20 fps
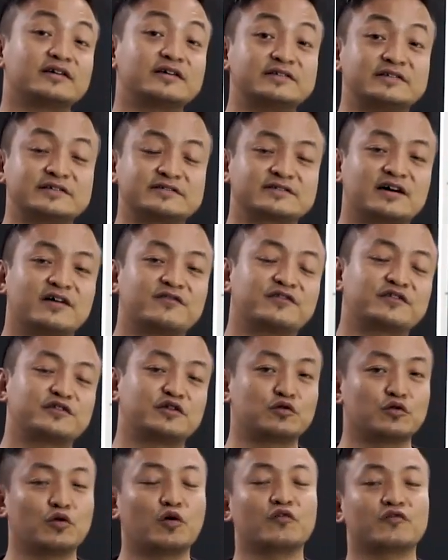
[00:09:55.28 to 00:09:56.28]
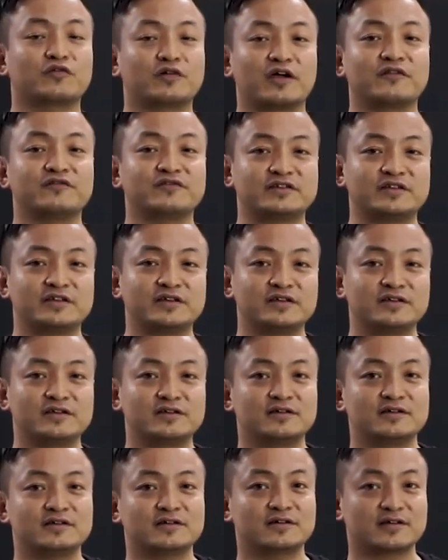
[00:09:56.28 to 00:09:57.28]
discovered the law of gravity.
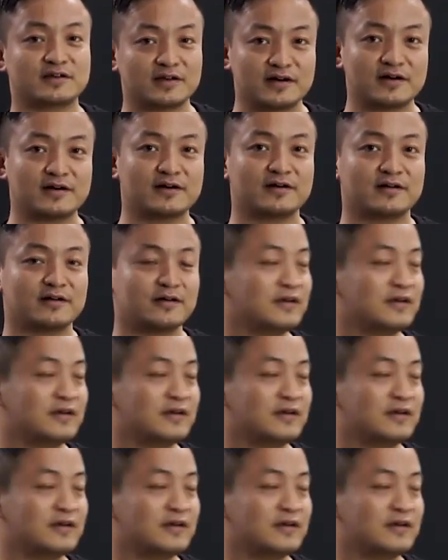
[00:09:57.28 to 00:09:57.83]
Clear?